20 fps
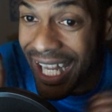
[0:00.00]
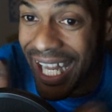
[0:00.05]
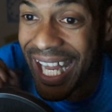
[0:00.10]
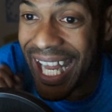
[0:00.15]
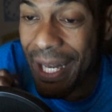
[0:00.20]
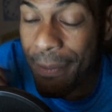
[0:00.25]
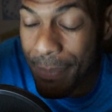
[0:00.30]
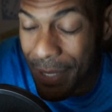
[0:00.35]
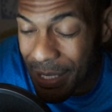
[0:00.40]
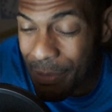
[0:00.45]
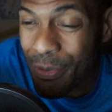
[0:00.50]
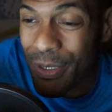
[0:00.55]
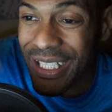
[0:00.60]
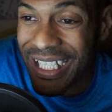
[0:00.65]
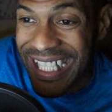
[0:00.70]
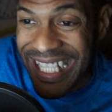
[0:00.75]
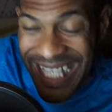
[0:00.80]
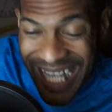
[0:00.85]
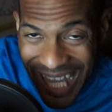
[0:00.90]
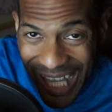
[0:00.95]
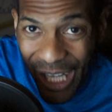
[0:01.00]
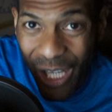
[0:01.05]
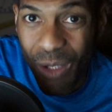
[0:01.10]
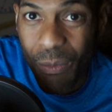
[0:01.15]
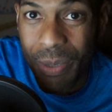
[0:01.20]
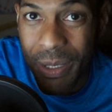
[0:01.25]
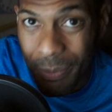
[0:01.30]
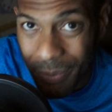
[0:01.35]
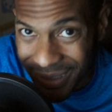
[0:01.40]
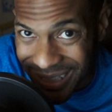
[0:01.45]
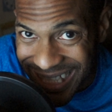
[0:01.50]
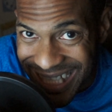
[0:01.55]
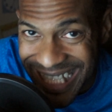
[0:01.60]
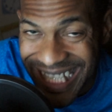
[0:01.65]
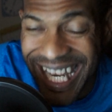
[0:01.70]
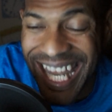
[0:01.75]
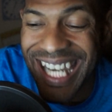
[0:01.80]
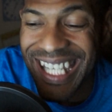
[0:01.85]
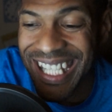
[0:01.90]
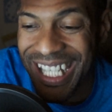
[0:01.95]
and people can
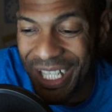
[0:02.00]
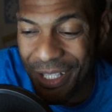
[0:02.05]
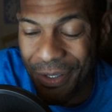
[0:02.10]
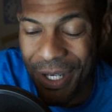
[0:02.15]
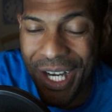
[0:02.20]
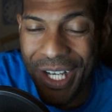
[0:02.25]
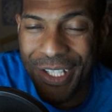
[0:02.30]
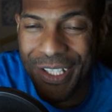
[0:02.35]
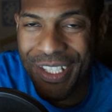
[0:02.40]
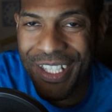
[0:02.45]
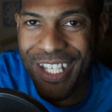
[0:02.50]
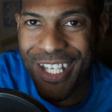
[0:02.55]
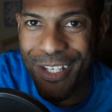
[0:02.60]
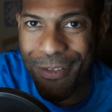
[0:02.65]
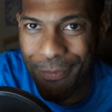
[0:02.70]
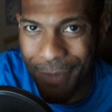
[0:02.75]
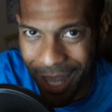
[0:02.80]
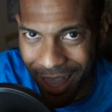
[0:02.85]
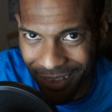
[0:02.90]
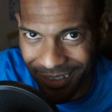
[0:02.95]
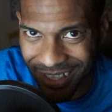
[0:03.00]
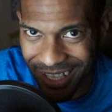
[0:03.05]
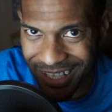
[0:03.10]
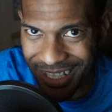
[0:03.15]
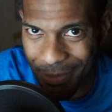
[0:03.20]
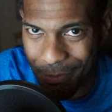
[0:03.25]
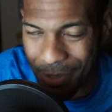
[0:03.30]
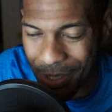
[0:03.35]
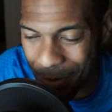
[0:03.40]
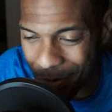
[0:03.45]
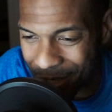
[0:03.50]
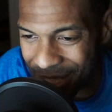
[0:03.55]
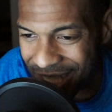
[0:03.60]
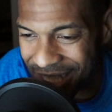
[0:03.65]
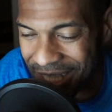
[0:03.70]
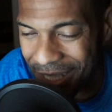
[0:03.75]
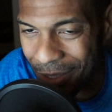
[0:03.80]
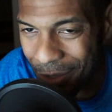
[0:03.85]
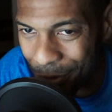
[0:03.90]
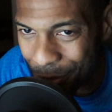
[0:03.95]
sense that you're actually smiling at them. So it's
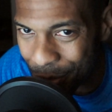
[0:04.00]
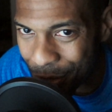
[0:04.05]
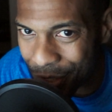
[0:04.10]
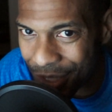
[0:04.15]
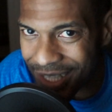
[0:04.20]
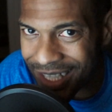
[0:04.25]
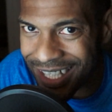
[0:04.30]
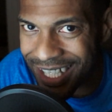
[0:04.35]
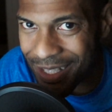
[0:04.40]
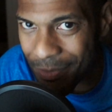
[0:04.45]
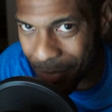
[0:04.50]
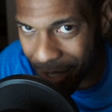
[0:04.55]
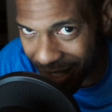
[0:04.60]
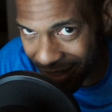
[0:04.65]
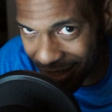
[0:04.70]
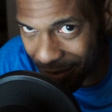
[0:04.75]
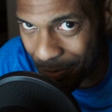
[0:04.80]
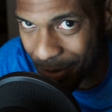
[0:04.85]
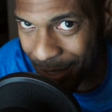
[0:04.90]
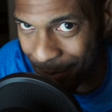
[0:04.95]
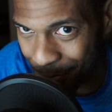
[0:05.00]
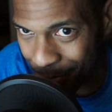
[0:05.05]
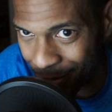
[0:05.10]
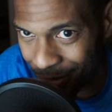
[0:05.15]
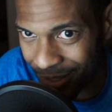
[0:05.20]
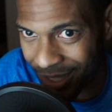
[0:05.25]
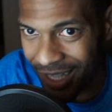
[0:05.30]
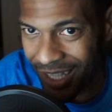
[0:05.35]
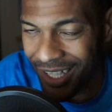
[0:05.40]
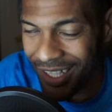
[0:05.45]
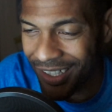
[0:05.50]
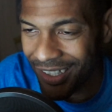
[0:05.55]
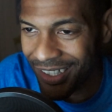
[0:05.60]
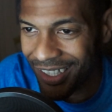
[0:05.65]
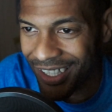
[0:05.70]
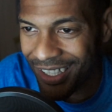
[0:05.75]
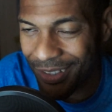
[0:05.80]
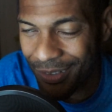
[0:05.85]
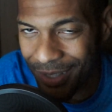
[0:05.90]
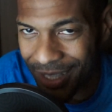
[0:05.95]
still good to smile at people. All
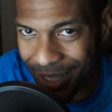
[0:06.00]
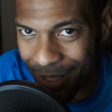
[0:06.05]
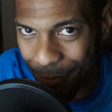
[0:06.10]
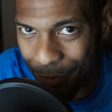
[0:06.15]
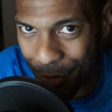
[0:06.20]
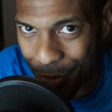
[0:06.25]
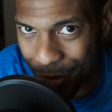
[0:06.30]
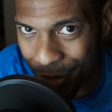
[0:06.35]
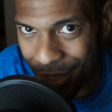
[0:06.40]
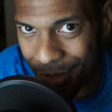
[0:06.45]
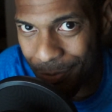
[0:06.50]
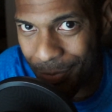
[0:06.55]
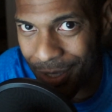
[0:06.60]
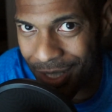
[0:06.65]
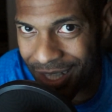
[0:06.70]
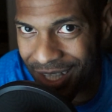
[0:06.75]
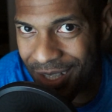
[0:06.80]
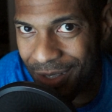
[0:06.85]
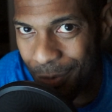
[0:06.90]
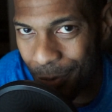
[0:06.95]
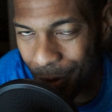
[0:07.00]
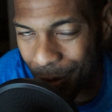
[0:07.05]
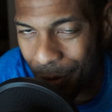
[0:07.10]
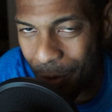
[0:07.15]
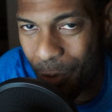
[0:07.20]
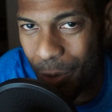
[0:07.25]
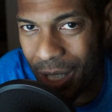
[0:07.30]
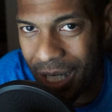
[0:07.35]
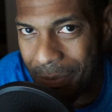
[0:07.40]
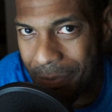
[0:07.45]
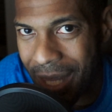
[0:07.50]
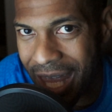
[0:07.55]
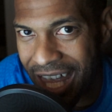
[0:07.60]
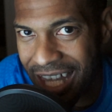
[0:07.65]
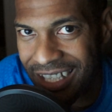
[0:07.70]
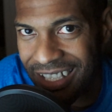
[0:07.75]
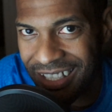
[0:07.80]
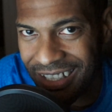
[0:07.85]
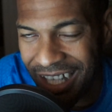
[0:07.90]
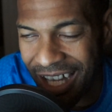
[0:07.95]
right, you don't get off the hook because we're wearing
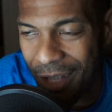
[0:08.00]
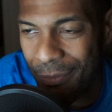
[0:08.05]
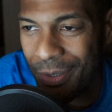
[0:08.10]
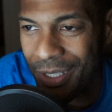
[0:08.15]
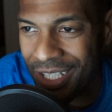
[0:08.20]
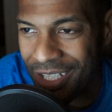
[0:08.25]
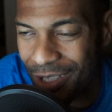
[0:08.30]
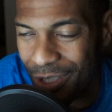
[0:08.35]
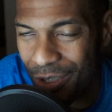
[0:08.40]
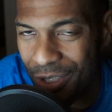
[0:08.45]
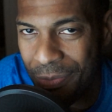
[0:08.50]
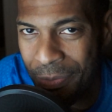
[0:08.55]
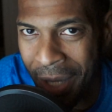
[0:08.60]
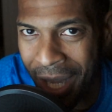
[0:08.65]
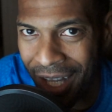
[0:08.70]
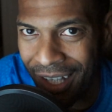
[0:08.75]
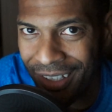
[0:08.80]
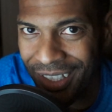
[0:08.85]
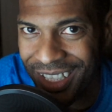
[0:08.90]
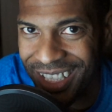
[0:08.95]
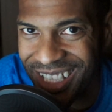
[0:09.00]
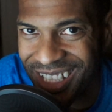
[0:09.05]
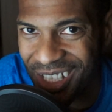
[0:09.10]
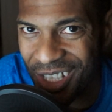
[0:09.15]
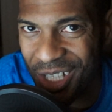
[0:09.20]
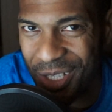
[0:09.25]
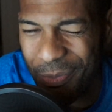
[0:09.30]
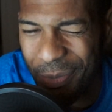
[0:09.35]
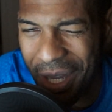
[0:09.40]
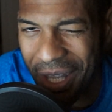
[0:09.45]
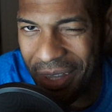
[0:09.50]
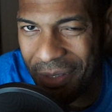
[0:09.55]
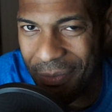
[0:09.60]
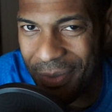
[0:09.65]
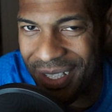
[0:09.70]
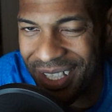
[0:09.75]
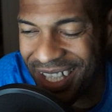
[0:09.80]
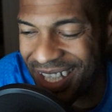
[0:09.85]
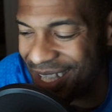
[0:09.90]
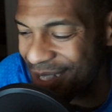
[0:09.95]
masks now, but still smile. Still smile and be
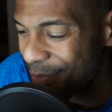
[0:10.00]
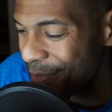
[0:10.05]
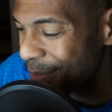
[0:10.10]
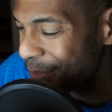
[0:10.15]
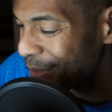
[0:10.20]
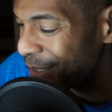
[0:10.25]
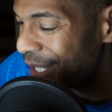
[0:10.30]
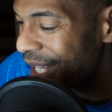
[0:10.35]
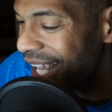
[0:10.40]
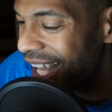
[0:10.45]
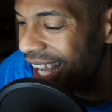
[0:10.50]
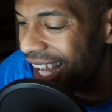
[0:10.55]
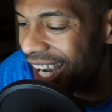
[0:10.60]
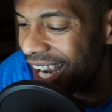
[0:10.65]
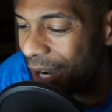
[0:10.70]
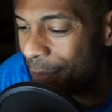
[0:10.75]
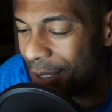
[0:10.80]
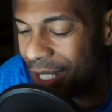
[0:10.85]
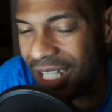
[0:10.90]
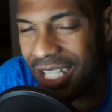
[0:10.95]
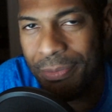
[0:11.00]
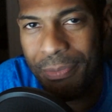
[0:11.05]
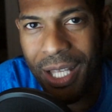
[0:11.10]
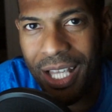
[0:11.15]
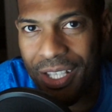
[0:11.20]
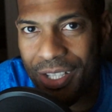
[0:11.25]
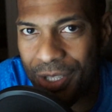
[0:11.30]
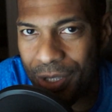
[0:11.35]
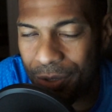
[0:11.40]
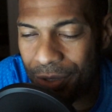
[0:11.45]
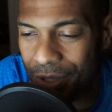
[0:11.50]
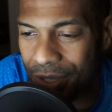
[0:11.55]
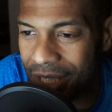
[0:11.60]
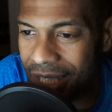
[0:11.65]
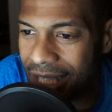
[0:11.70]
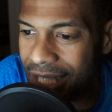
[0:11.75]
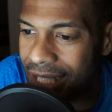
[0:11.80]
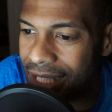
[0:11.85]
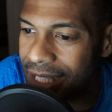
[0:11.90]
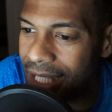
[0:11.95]
nice to people. But yeah, smile and showing your
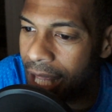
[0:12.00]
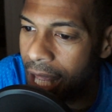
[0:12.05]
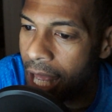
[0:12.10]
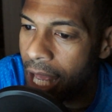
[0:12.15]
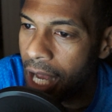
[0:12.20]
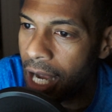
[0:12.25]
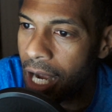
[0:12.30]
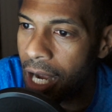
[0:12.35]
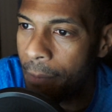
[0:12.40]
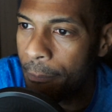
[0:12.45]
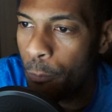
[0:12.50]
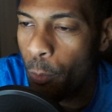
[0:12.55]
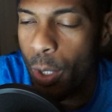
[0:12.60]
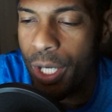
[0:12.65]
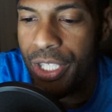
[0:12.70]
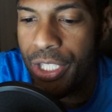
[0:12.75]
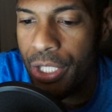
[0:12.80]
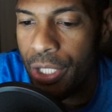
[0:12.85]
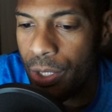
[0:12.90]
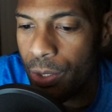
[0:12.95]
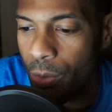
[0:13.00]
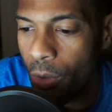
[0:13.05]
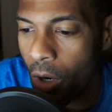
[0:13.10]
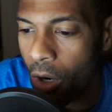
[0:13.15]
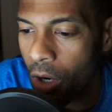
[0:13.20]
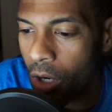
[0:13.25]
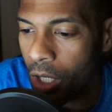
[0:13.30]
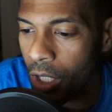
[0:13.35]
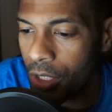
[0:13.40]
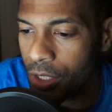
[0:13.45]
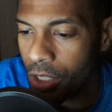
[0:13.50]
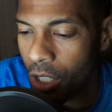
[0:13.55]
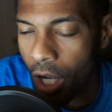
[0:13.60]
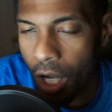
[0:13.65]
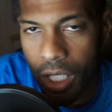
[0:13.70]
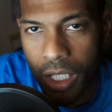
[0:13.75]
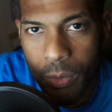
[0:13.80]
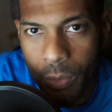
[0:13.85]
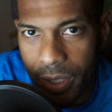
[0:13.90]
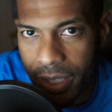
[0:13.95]
teeth. When you are
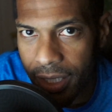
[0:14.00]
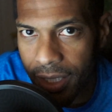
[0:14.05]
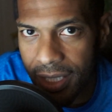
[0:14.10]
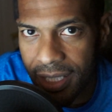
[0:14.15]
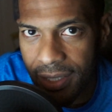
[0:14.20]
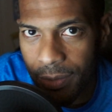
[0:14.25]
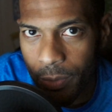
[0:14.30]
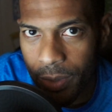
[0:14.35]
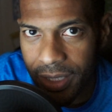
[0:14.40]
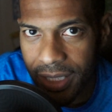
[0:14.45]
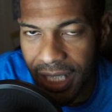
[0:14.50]
talking with a